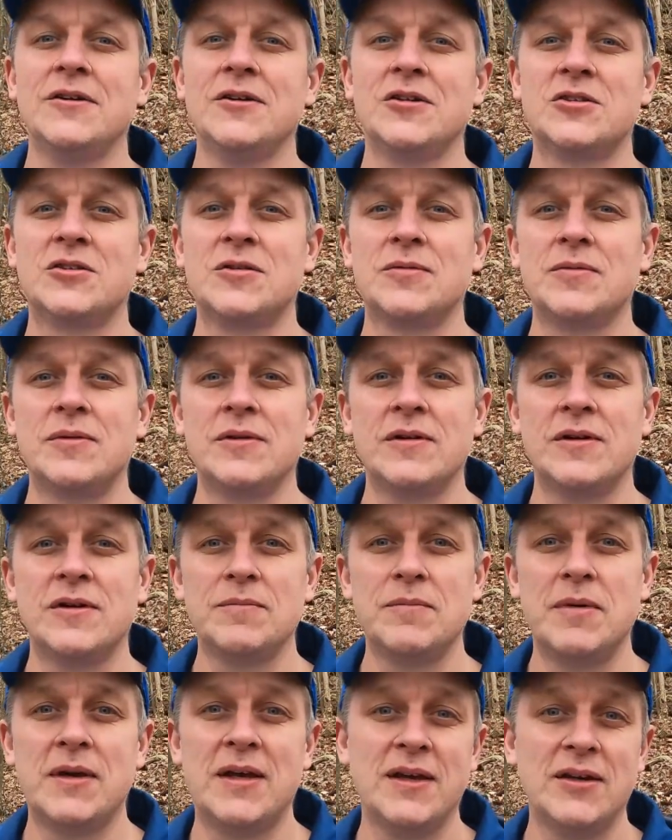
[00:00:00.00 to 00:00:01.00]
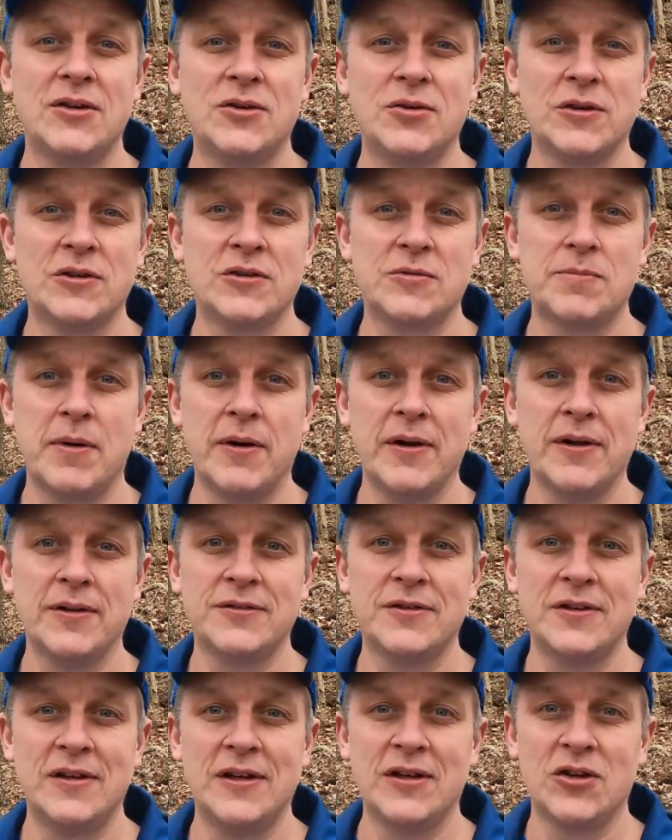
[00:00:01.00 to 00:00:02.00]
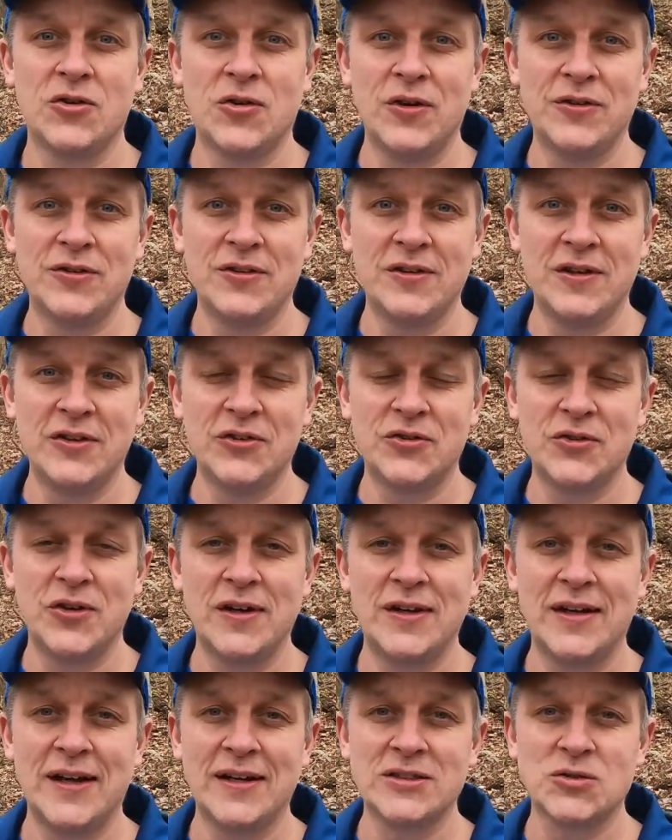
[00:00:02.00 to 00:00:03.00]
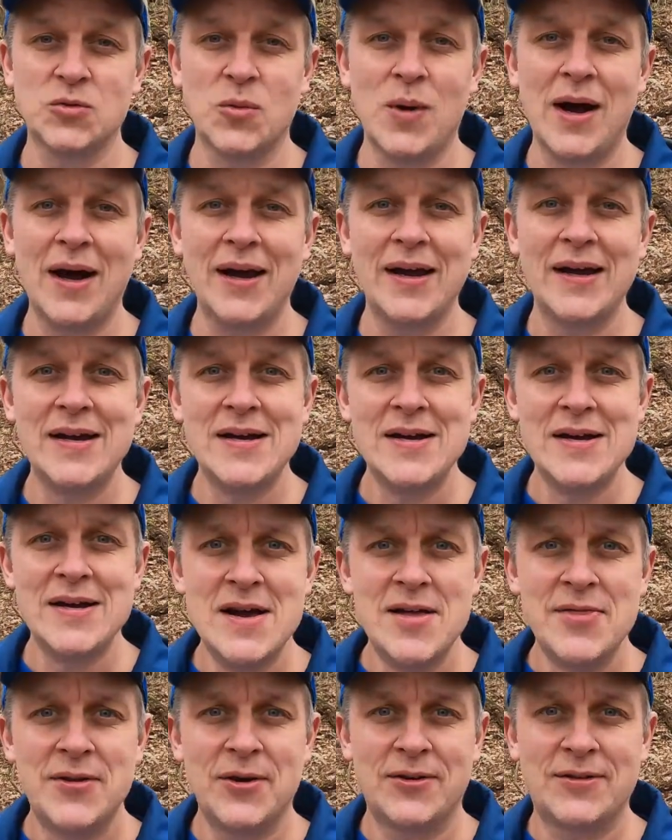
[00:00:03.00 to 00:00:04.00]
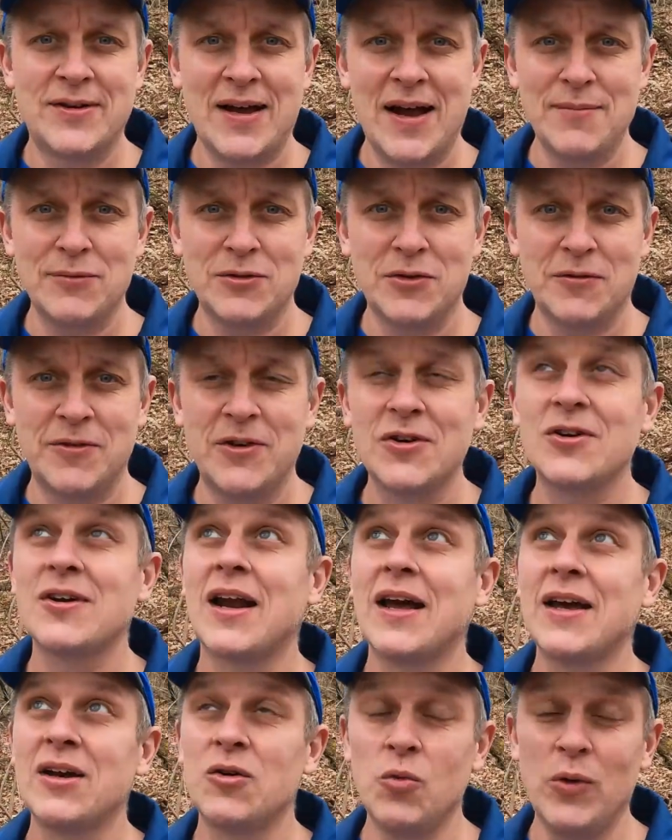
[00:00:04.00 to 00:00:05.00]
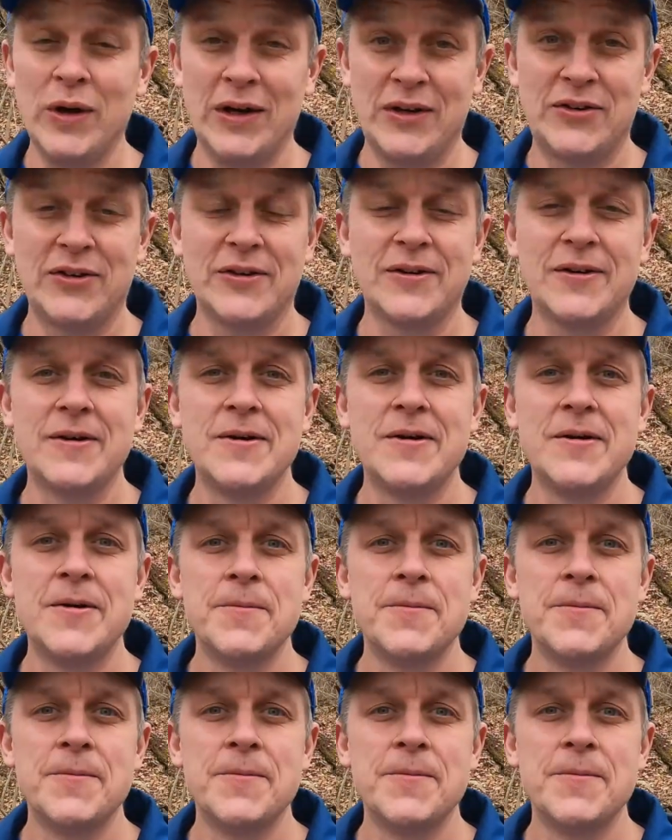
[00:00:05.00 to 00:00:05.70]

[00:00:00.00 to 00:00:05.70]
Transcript: You begin to experience an increase in injury, and that's why there are times of year like winter